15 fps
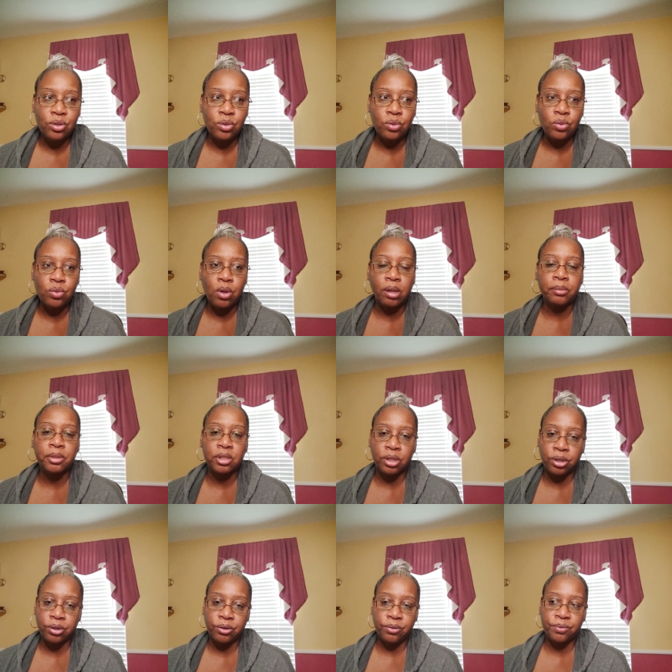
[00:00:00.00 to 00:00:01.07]
to
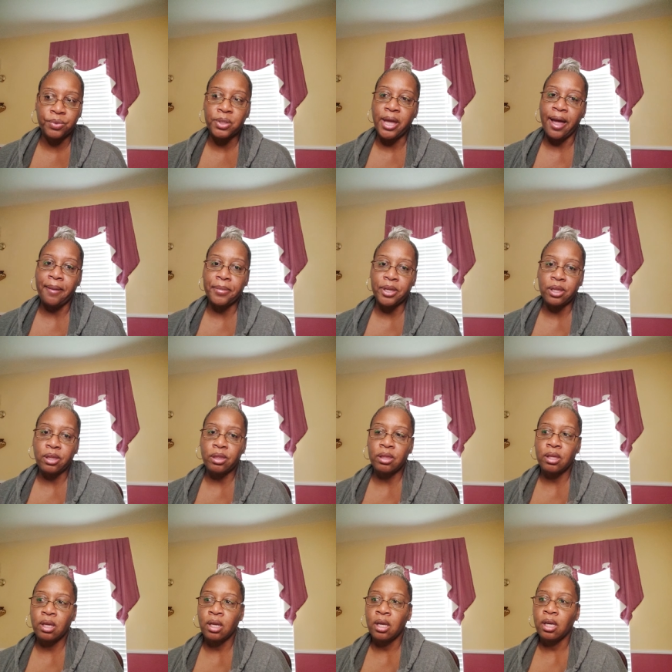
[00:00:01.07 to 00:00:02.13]
observe Sabbath.
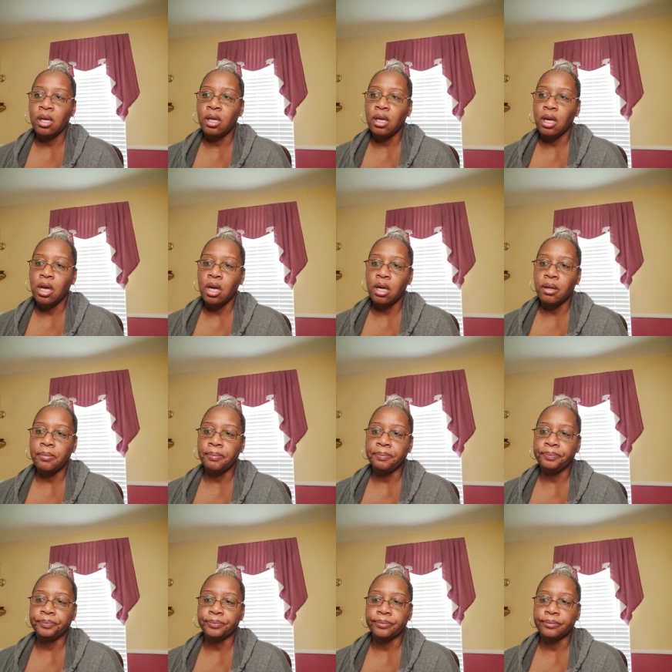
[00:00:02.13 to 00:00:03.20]
Um,
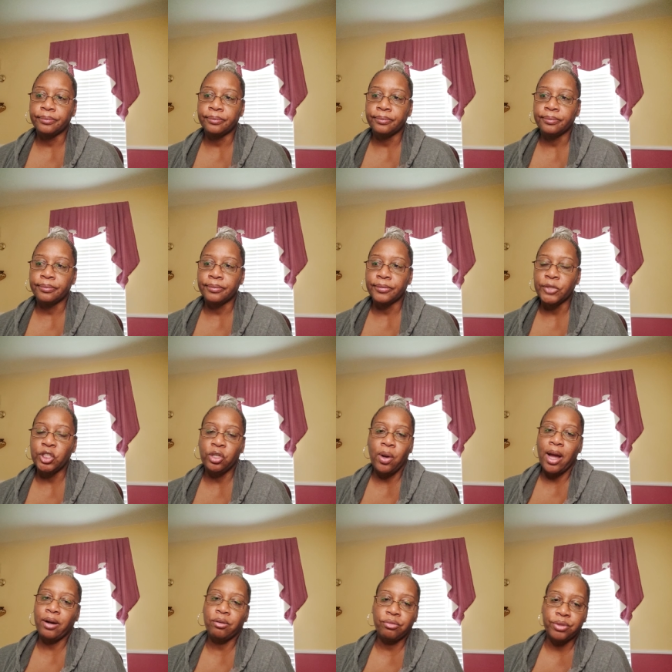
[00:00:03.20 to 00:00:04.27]
you know,
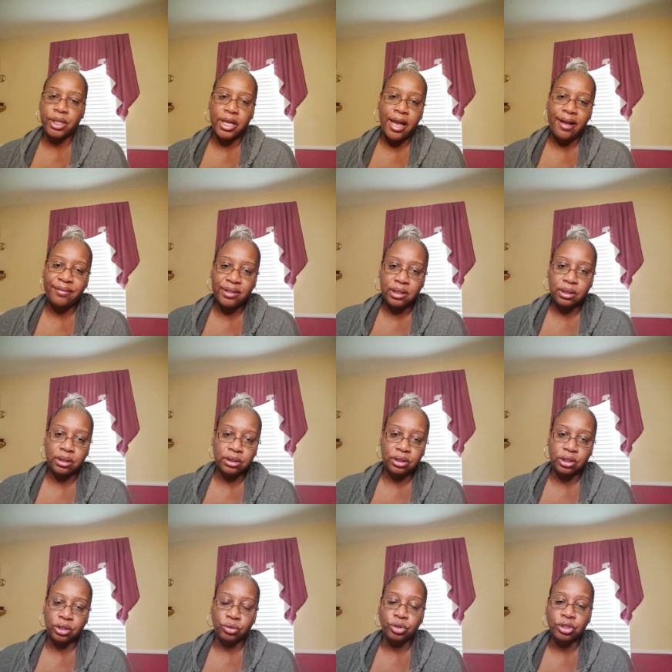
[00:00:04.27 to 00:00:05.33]
I don't really have a, a,
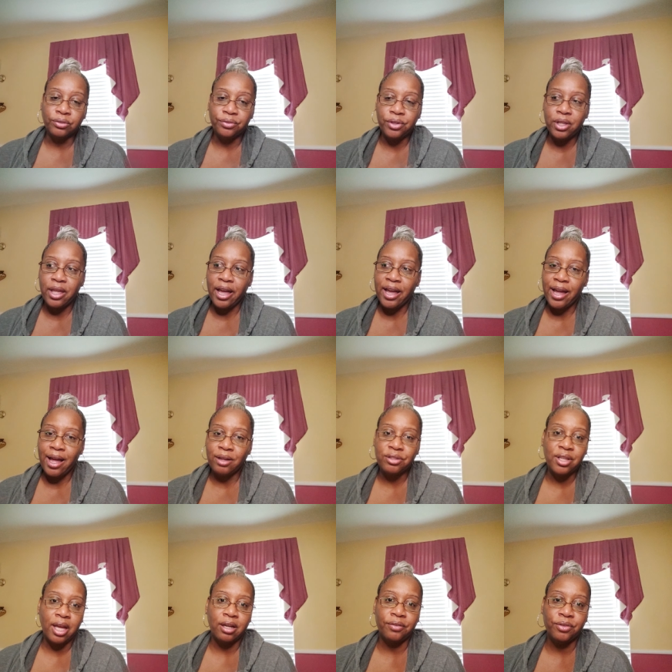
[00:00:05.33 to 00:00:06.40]
solution for that
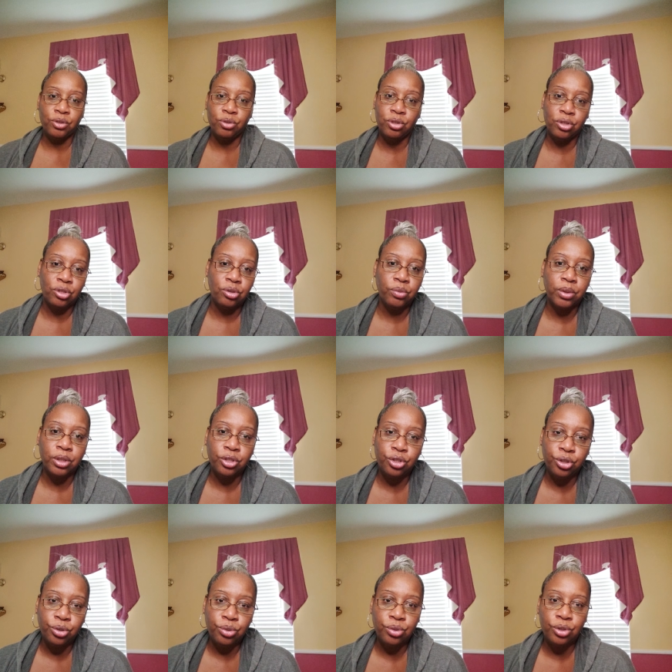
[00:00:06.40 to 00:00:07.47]
outside of you just do what the
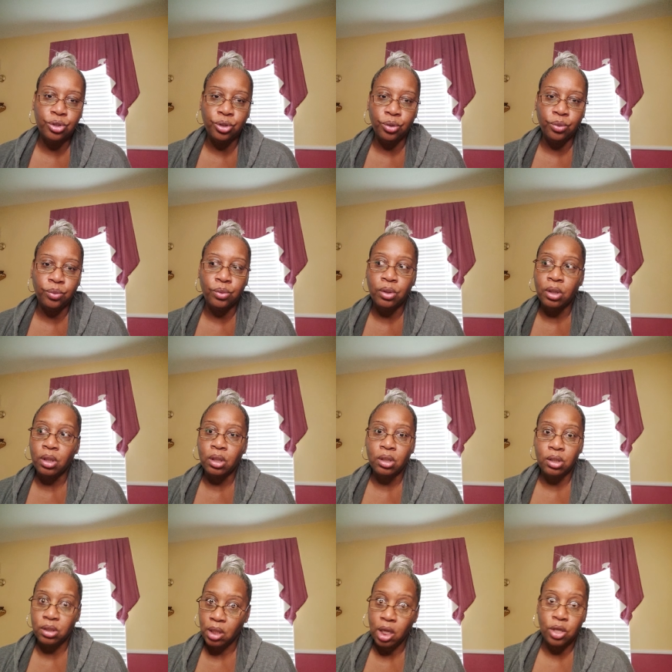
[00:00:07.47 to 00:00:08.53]
Jews do.
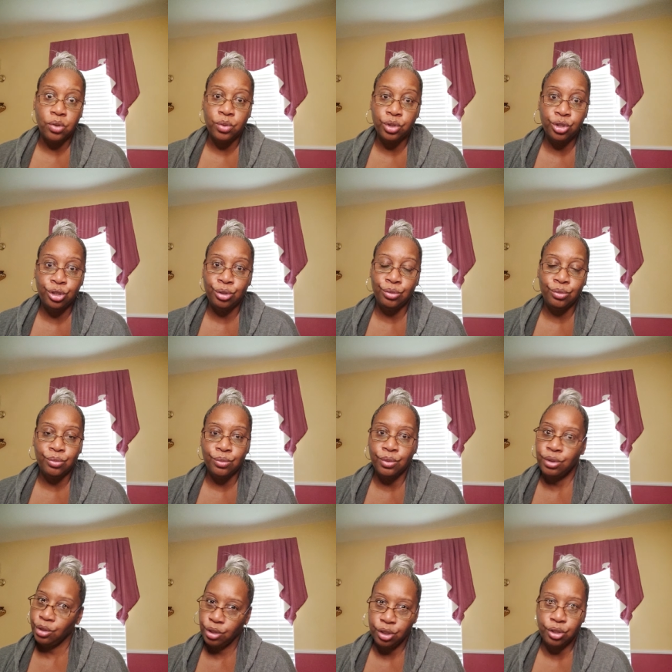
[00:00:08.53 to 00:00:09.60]
You say you're a Jew
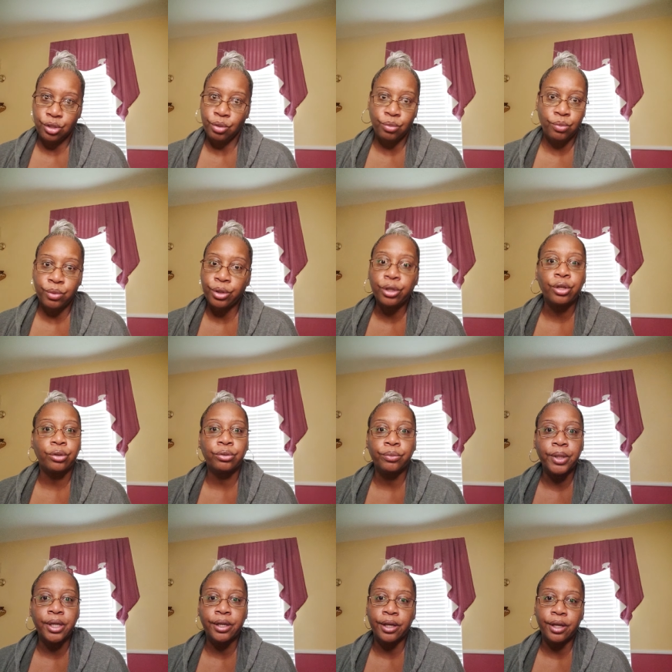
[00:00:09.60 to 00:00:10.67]
and then don't work on
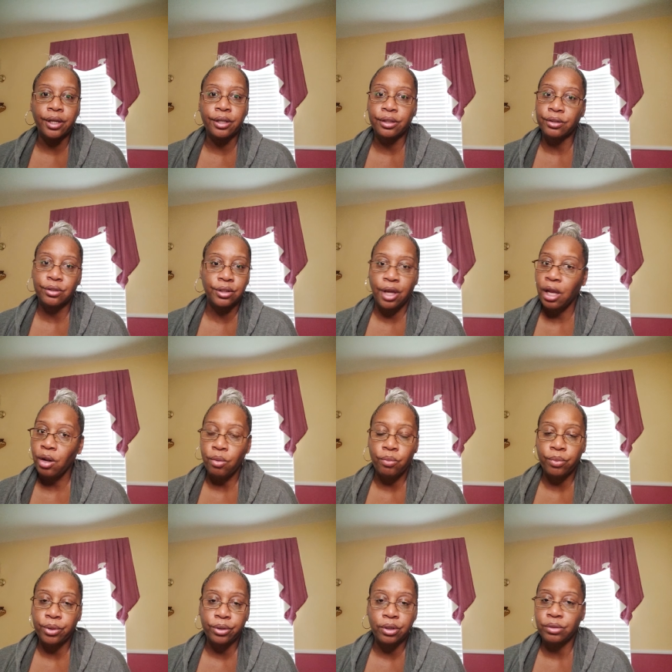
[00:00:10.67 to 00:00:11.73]
the weekends. They don't
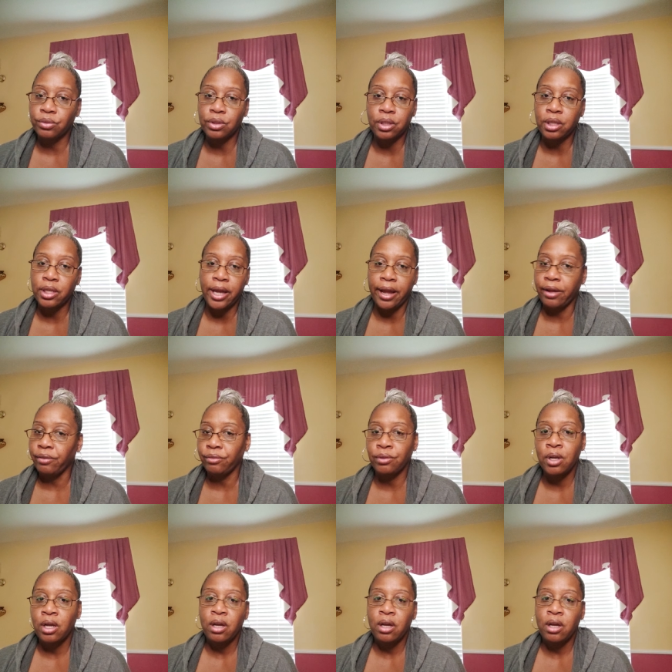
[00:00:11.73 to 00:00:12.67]
work on sundown